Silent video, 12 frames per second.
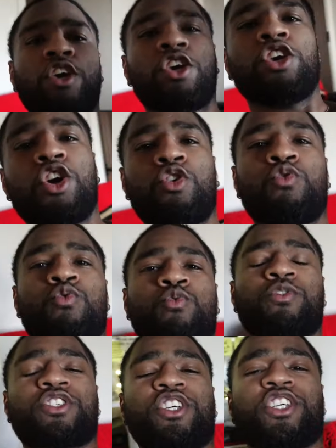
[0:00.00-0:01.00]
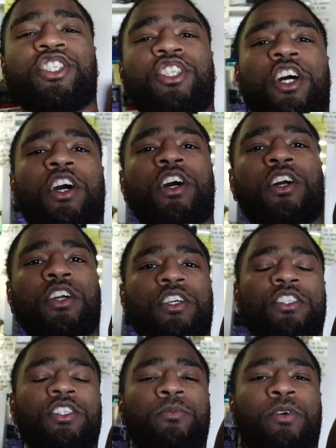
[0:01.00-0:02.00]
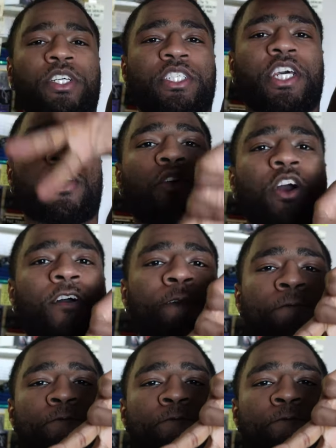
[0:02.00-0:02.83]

Yo, what's good, y'all? It's your buddy Jay Rocc.